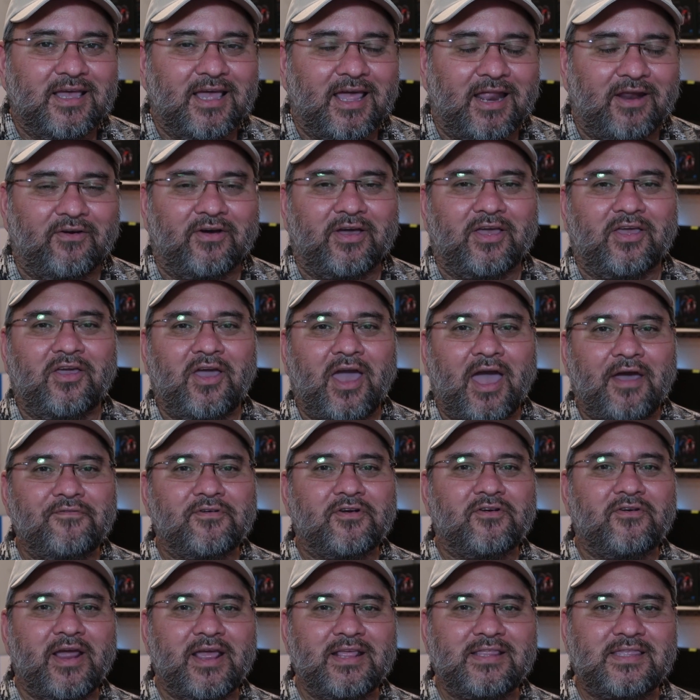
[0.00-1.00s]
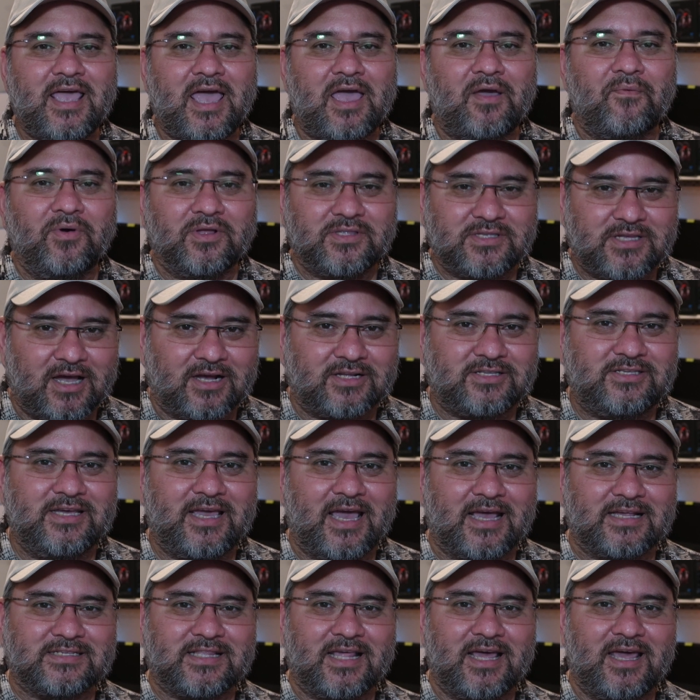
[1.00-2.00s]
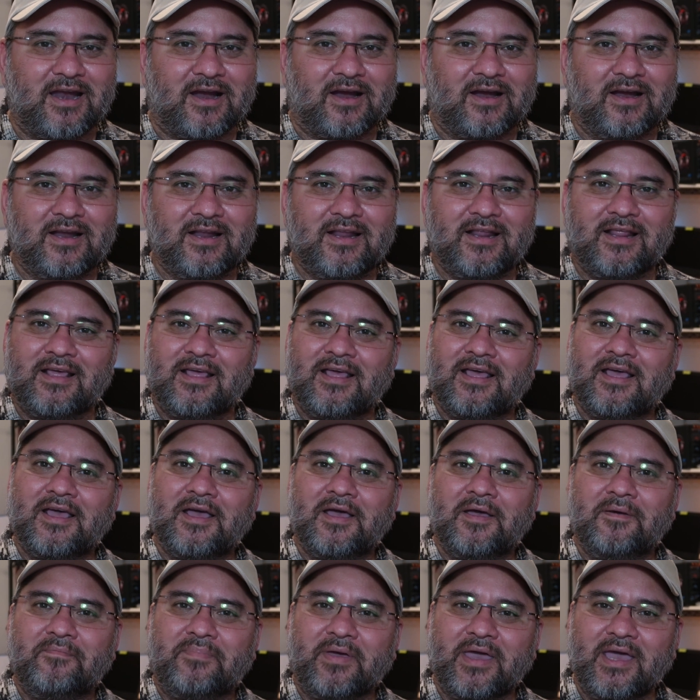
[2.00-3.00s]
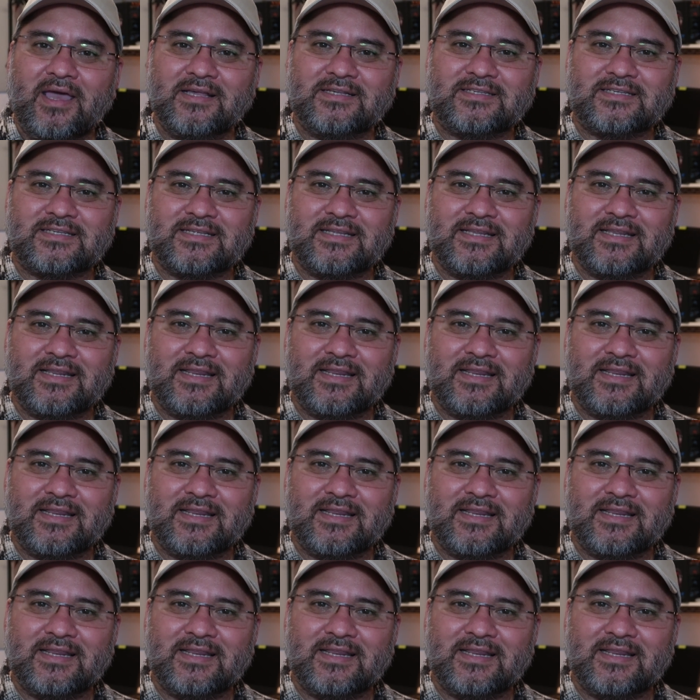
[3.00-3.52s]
Anyway, you have a great day. We'll talk to you guys later. Peace.